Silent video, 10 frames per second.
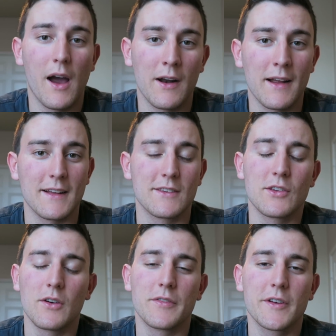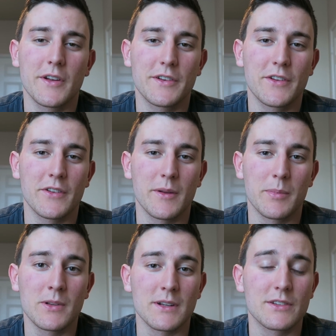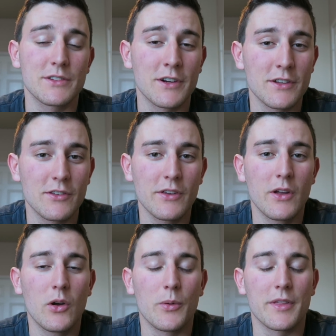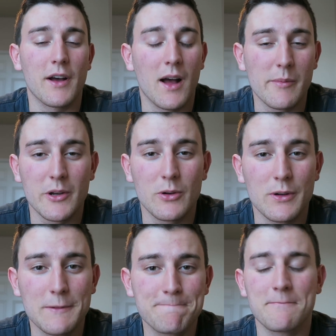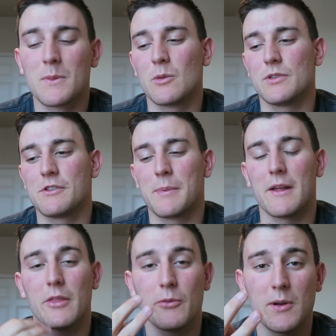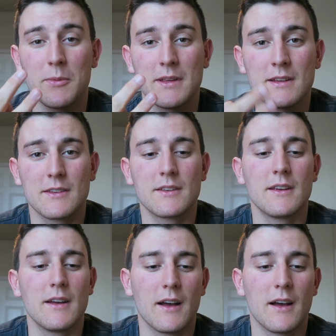Alright, so field artillery bullock starts with Common Core, which is about 3 weeks.